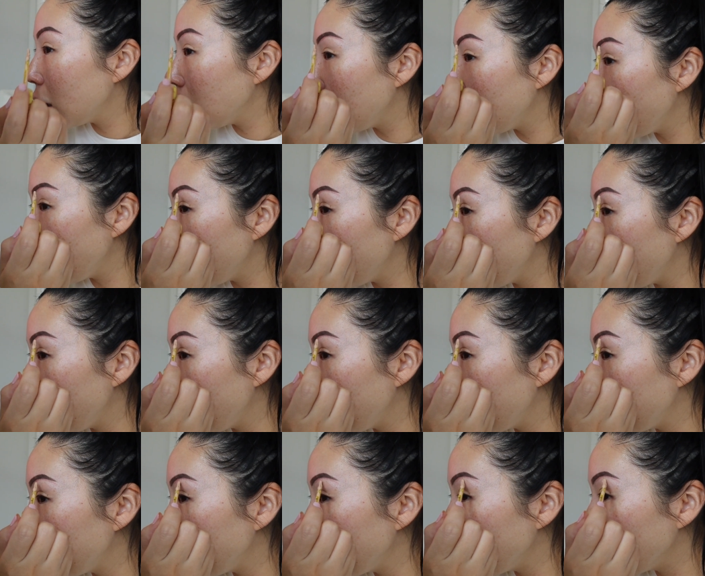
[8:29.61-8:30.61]

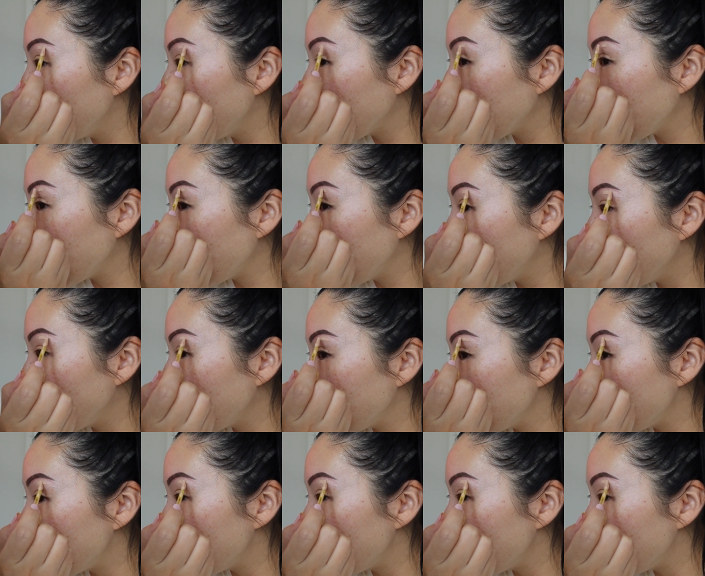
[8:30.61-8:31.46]
Like I don't like the